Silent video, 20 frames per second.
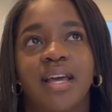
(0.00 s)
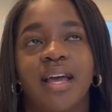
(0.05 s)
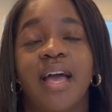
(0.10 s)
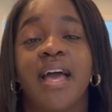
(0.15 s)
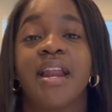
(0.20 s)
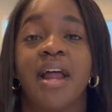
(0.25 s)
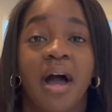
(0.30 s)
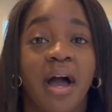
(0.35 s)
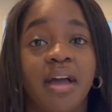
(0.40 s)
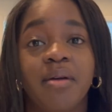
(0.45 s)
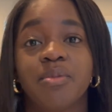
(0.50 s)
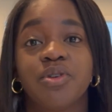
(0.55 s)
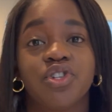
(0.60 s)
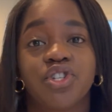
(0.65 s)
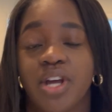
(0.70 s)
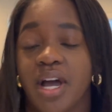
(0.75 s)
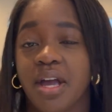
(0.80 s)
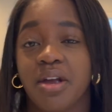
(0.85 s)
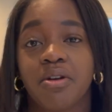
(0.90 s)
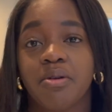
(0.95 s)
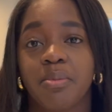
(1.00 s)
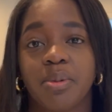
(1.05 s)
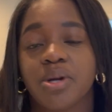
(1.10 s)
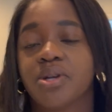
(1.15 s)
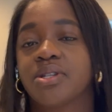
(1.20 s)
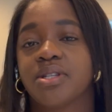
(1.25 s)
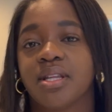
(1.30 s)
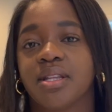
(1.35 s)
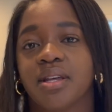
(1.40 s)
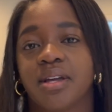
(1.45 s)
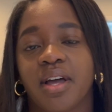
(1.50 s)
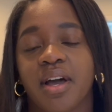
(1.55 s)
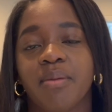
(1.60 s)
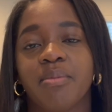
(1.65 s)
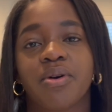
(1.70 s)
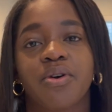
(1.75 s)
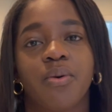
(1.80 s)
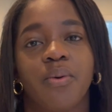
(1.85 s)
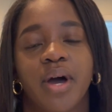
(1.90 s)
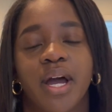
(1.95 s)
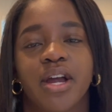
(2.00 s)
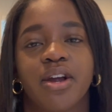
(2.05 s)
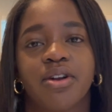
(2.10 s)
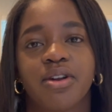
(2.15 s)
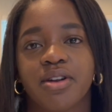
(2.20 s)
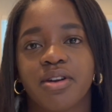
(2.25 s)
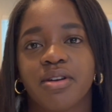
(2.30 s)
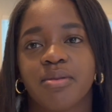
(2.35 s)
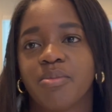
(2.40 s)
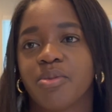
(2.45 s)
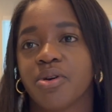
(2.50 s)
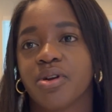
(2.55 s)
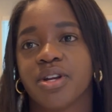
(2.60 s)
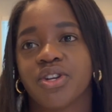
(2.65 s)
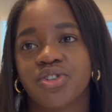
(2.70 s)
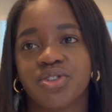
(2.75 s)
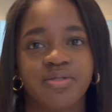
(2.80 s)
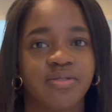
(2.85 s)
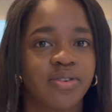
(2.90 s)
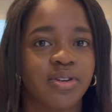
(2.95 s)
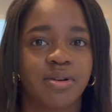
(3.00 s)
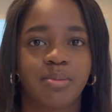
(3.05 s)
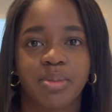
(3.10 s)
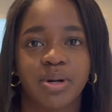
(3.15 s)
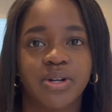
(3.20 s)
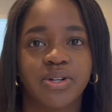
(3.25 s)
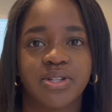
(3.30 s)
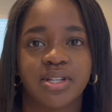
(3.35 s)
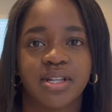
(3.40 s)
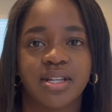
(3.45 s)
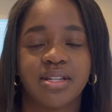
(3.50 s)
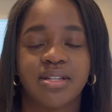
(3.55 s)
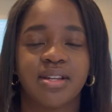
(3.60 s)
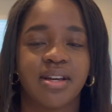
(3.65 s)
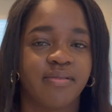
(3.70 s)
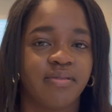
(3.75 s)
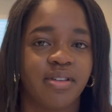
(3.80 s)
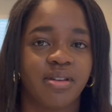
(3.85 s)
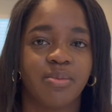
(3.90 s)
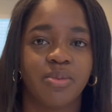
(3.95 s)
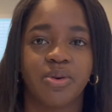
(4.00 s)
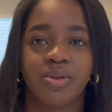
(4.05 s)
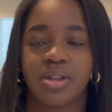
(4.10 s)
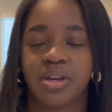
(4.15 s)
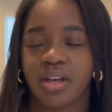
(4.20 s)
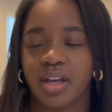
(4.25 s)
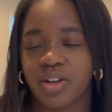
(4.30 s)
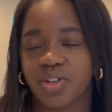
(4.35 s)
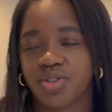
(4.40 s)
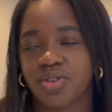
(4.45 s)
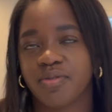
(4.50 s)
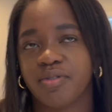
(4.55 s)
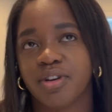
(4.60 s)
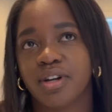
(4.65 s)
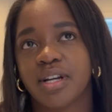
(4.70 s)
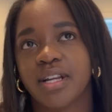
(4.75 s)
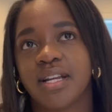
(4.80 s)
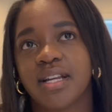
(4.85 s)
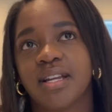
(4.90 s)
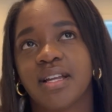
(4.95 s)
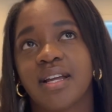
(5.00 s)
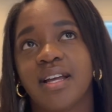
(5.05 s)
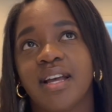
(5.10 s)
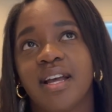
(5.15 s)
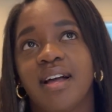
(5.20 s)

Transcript: and I'm a shyer person. Like, I'm a quieter, more introverted person, definitely more than extroverted.